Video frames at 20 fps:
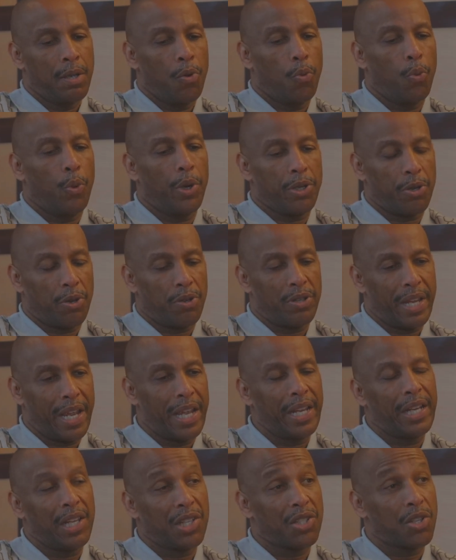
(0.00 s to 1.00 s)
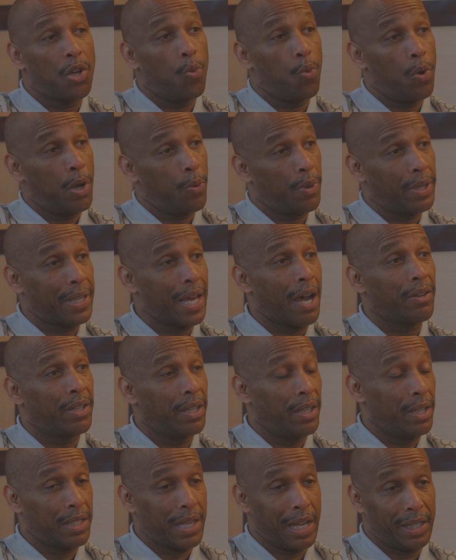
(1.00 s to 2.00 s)
when you're dating someone without
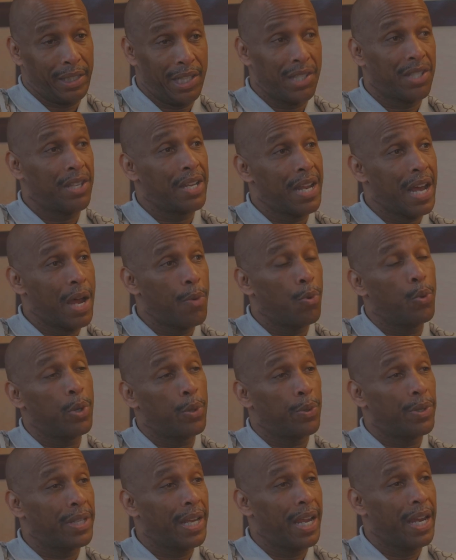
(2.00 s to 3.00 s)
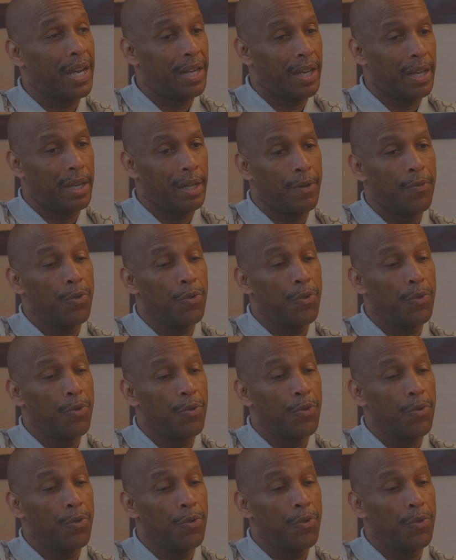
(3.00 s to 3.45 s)
kids, like Lisa and I, when we were dating,